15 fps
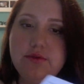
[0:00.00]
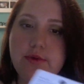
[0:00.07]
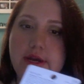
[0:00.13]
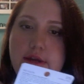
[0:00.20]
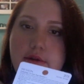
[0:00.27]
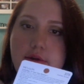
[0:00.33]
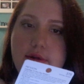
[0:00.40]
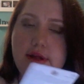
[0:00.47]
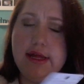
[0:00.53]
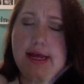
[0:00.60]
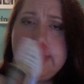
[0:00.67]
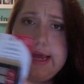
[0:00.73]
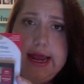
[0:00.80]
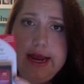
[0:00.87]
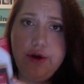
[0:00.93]
are regular
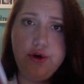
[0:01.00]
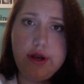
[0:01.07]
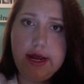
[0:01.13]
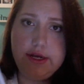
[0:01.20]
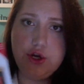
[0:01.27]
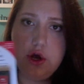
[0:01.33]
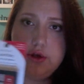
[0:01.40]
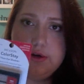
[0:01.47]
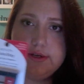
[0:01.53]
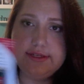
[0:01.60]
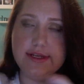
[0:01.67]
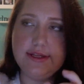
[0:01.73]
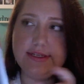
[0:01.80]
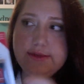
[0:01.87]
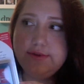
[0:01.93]
like $8 or
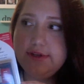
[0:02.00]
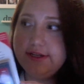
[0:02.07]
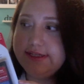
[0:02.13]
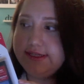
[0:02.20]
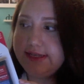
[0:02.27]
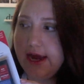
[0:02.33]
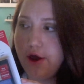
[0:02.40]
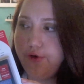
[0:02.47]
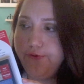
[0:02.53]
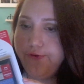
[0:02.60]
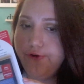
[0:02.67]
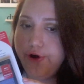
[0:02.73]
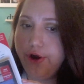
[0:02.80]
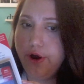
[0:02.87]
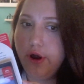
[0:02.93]
$9, and this was on sale
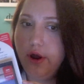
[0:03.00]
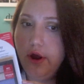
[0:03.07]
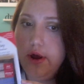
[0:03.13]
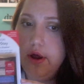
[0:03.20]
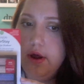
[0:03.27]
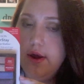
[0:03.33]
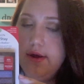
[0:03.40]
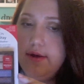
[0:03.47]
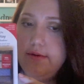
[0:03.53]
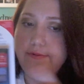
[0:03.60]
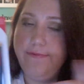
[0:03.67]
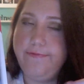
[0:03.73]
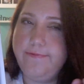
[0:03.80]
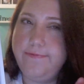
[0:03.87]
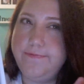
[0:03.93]
for
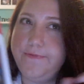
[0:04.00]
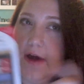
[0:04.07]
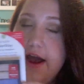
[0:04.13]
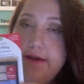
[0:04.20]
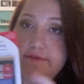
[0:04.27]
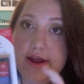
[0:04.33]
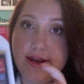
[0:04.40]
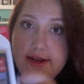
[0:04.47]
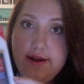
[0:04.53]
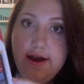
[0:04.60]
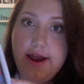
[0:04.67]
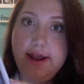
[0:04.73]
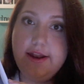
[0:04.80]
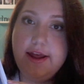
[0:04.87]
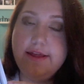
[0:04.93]
$5.99,
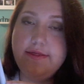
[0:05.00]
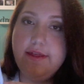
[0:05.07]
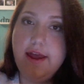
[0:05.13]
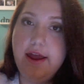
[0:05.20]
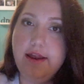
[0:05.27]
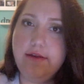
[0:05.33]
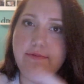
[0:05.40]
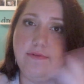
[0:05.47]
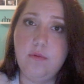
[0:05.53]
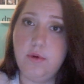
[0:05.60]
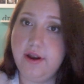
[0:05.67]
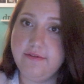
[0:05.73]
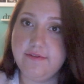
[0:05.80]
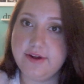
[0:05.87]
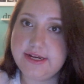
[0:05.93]
and then for
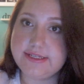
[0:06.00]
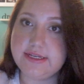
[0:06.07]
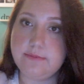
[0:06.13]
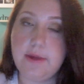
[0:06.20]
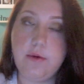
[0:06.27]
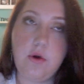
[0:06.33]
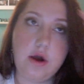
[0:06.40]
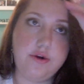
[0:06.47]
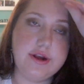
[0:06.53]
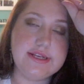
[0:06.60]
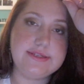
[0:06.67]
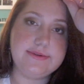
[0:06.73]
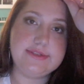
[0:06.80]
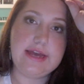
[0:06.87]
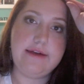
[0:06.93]
whatever reason my
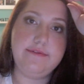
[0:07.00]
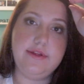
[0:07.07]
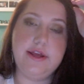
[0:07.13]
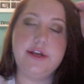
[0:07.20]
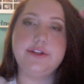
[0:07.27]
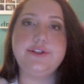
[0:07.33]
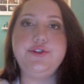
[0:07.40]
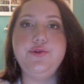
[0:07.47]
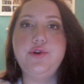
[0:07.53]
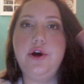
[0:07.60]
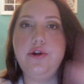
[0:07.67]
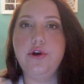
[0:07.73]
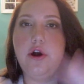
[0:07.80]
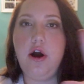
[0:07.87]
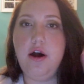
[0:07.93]
Walgreens was having like a $2
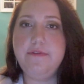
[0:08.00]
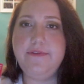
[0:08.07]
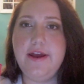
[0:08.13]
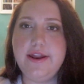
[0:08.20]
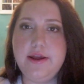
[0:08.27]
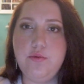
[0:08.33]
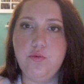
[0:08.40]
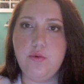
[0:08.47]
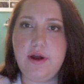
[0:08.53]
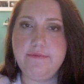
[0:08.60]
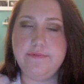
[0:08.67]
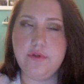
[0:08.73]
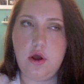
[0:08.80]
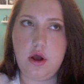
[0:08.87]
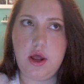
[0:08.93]
off any
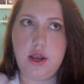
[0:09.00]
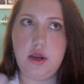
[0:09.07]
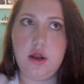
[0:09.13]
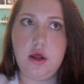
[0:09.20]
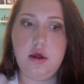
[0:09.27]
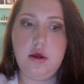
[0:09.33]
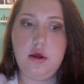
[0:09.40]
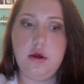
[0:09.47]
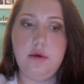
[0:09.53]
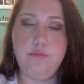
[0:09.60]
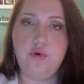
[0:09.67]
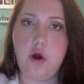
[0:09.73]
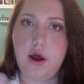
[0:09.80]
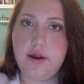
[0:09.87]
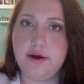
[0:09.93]
Revlon
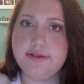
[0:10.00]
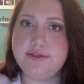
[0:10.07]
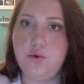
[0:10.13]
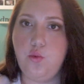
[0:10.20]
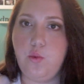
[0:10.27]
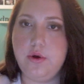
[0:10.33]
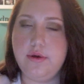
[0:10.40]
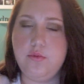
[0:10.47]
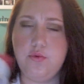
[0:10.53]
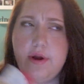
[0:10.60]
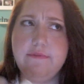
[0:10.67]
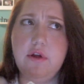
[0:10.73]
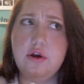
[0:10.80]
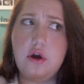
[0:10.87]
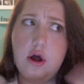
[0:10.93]
product,
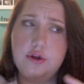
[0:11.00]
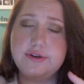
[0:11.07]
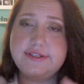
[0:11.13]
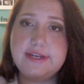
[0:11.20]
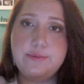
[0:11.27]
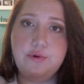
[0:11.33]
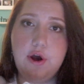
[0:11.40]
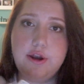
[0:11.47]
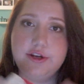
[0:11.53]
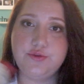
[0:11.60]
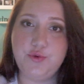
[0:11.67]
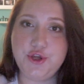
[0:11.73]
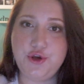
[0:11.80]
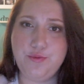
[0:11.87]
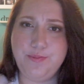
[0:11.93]
Revlon Colorstay product,
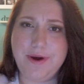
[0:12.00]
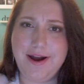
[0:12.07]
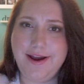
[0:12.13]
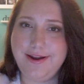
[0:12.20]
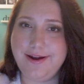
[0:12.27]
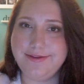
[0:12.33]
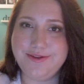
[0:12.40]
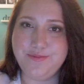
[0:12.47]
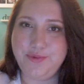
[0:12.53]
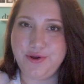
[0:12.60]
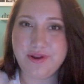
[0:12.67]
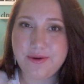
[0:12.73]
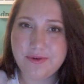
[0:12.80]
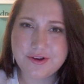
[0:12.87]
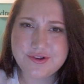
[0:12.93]
when you buy it at the
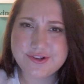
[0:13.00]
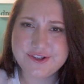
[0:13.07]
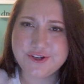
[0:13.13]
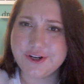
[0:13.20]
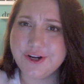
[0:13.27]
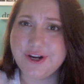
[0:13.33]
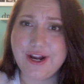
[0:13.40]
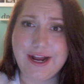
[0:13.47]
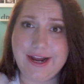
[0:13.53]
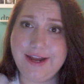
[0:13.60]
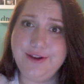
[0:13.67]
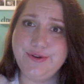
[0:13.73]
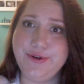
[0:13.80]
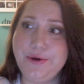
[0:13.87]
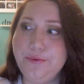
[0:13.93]
beauty register. I
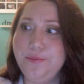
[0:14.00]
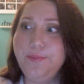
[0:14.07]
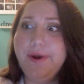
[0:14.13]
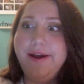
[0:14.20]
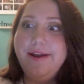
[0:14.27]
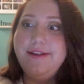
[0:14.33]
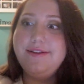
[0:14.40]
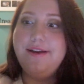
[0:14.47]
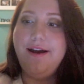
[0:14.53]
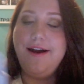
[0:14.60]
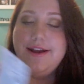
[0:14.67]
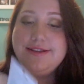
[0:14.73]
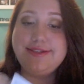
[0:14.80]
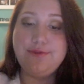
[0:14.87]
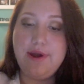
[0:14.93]
don't know,
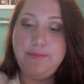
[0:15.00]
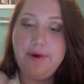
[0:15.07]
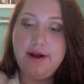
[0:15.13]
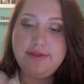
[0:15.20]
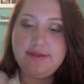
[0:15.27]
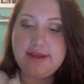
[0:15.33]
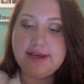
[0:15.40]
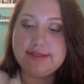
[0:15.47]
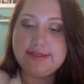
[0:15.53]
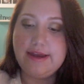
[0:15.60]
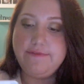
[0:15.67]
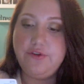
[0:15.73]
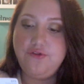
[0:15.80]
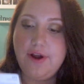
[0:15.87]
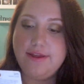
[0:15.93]
but so I bought these. I
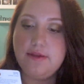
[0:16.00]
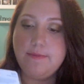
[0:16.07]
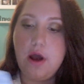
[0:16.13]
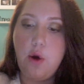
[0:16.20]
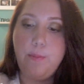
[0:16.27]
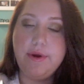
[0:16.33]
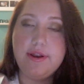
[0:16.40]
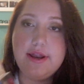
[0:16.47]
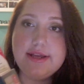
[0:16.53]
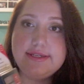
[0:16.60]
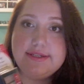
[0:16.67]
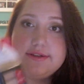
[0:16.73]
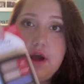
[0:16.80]
haven't tried them out, but it's